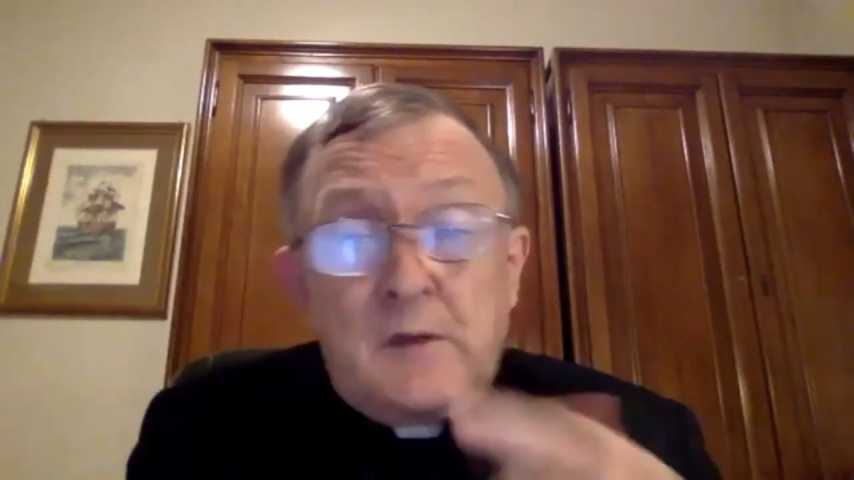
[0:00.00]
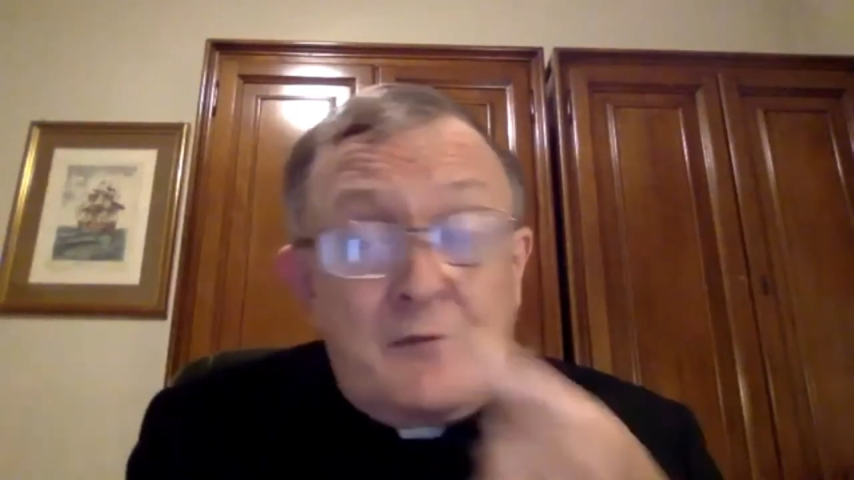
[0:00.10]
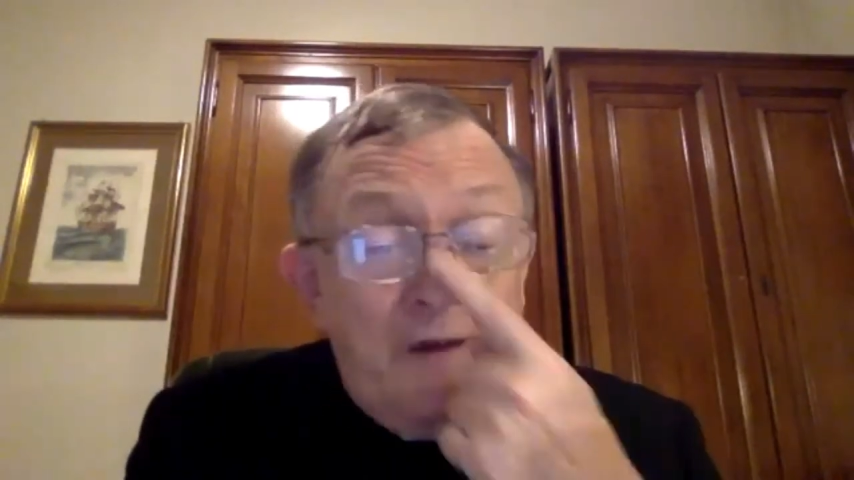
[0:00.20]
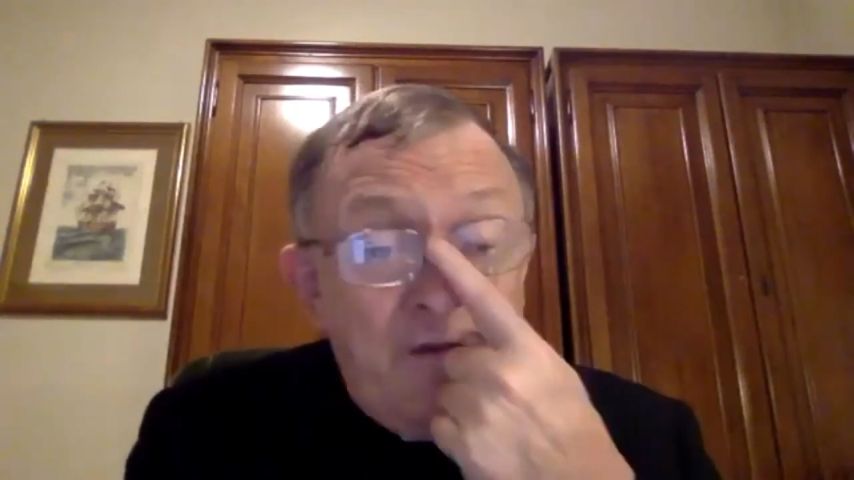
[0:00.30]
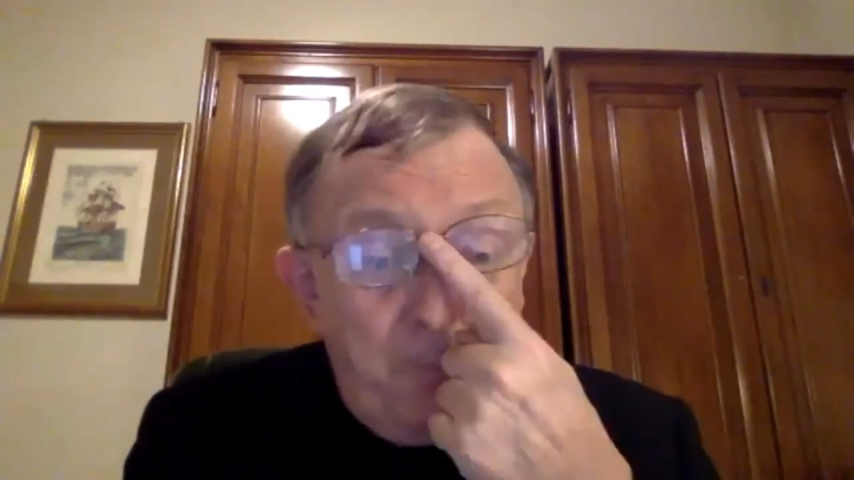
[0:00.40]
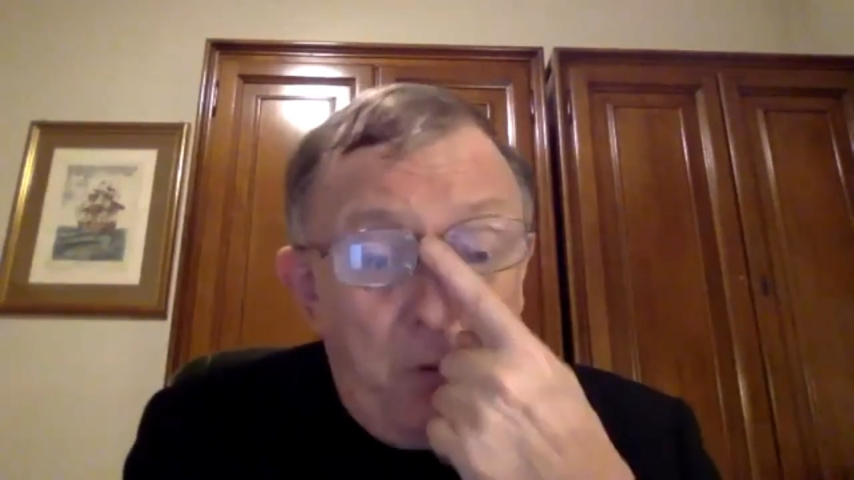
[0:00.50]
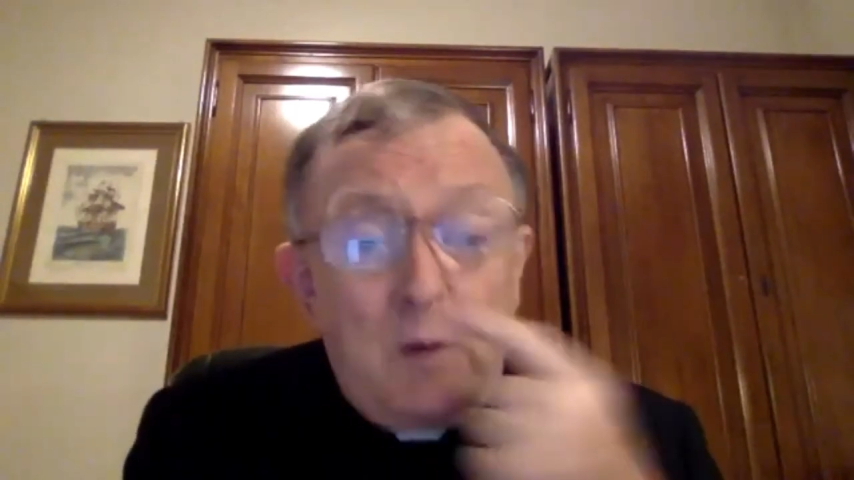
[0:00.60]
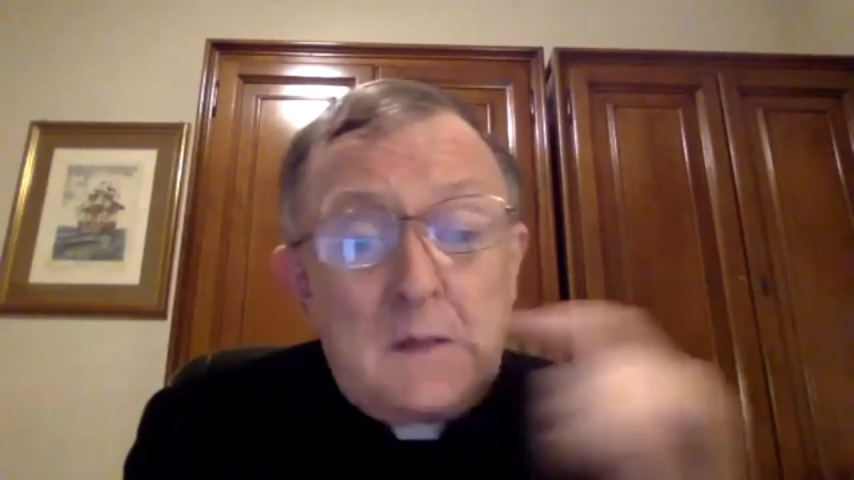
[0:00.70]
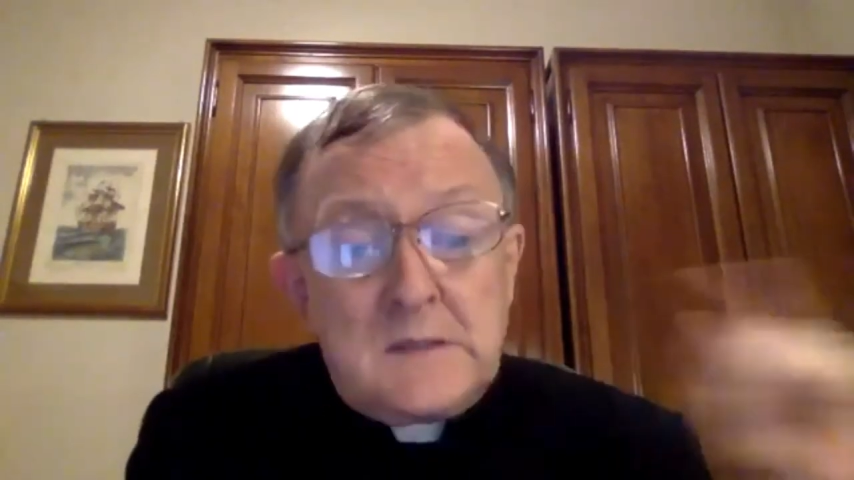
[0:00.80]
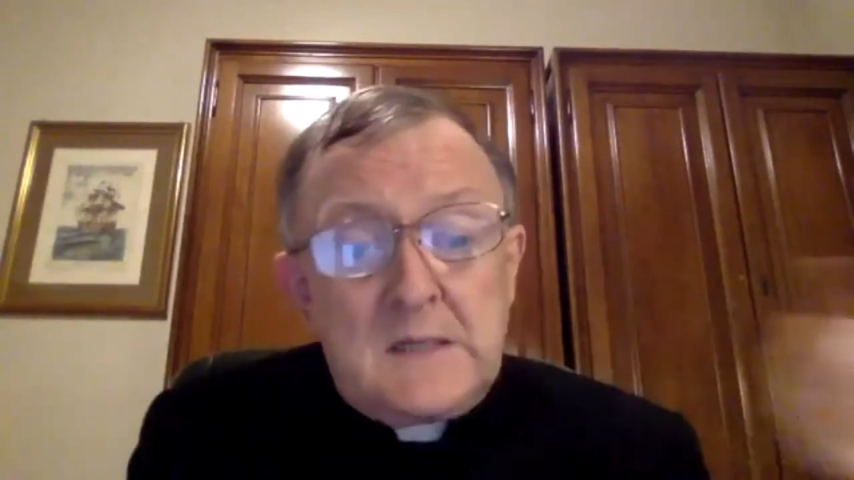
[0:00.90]
There are 5
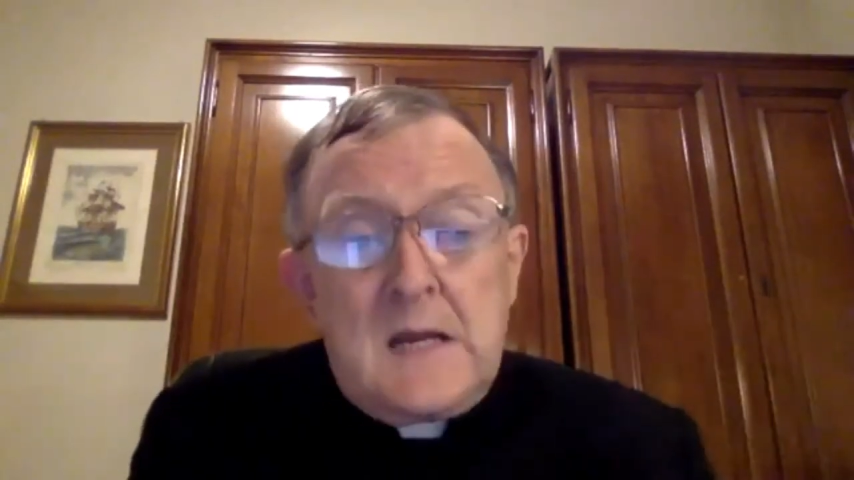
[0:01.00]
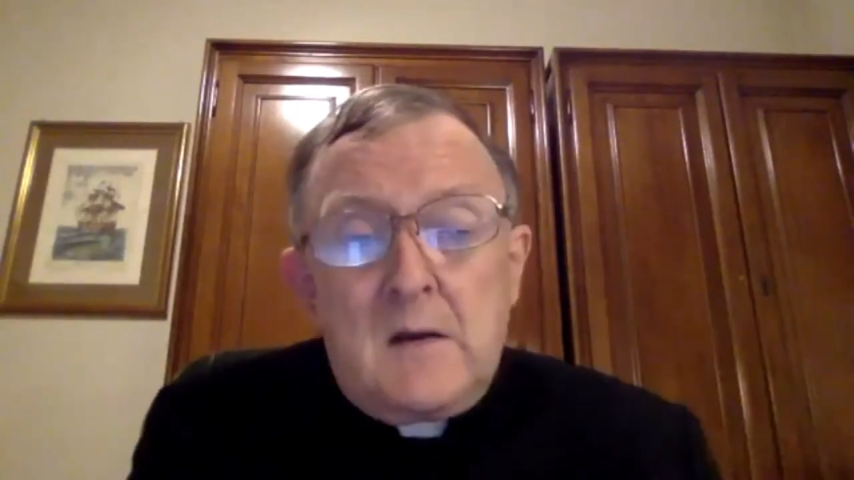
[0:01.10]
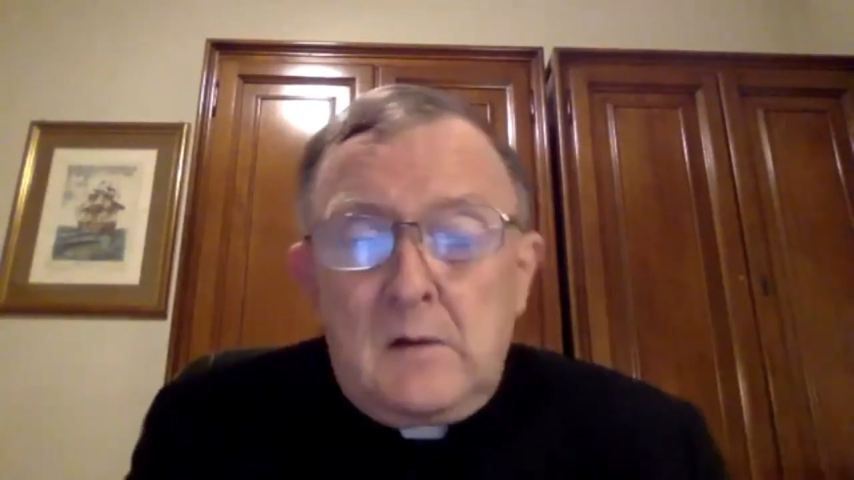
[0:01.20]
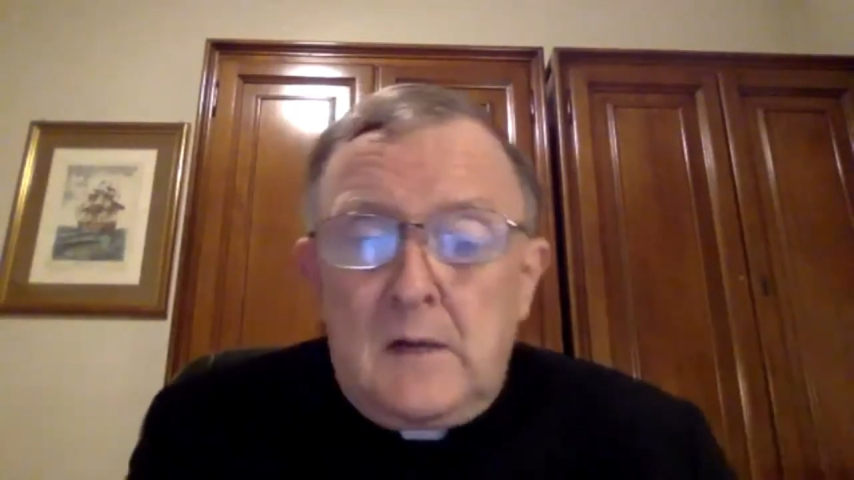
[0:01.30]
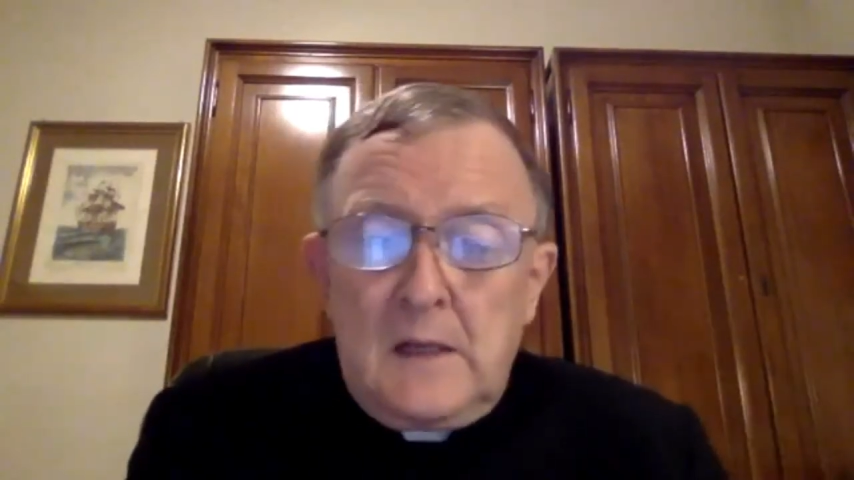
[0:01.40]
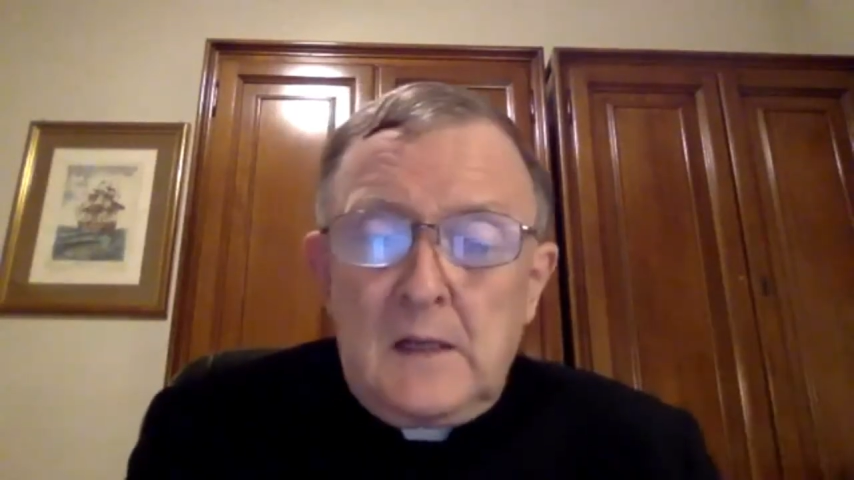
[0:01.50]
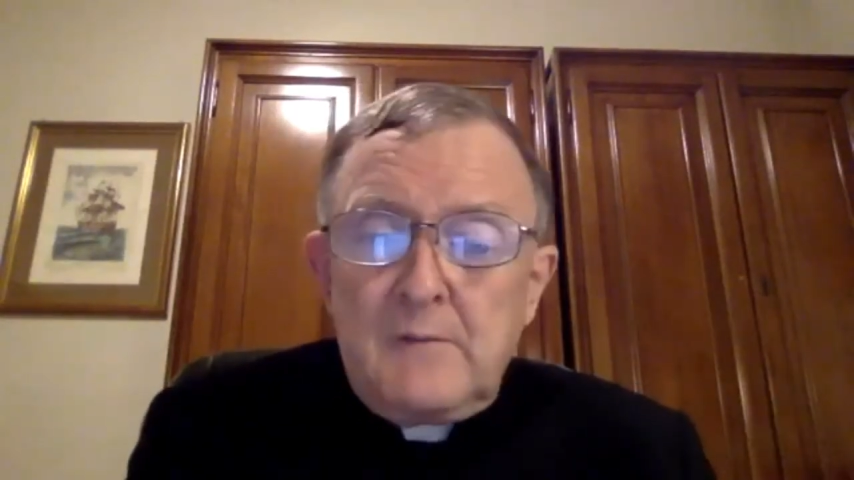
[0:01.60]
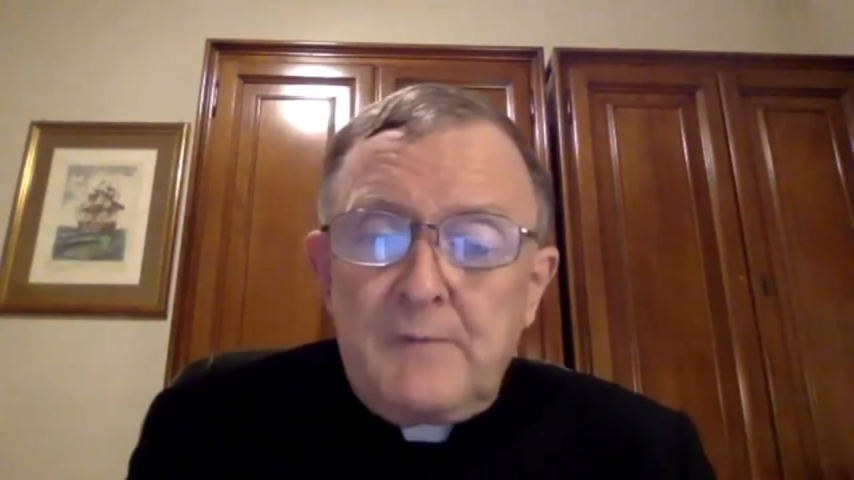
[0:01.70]
points here,